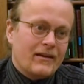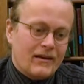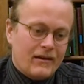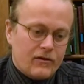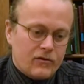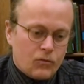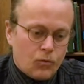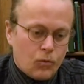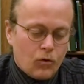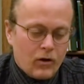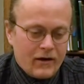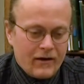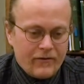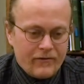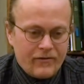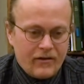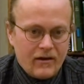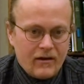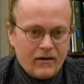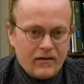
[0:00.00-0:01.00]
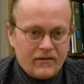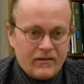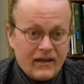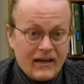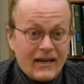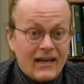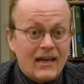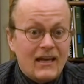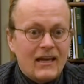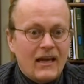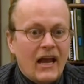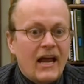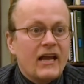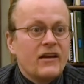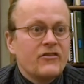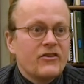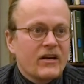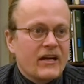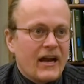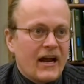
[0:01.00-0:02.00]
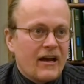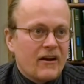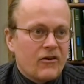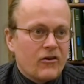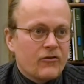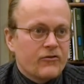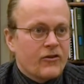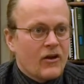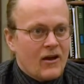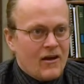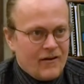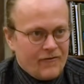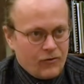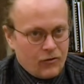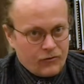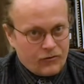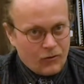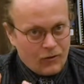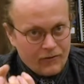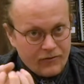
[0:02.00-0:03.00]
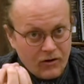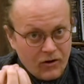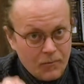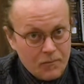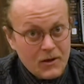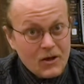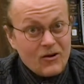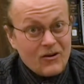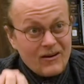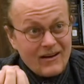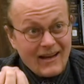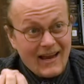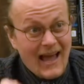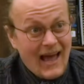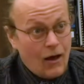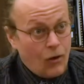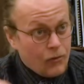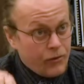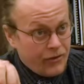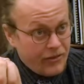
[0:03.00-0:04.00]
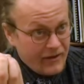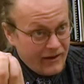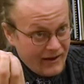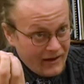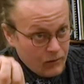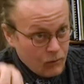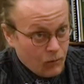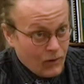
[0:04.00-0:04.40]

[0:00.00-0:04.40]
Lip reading: It is one of the key indicators for sort of community health and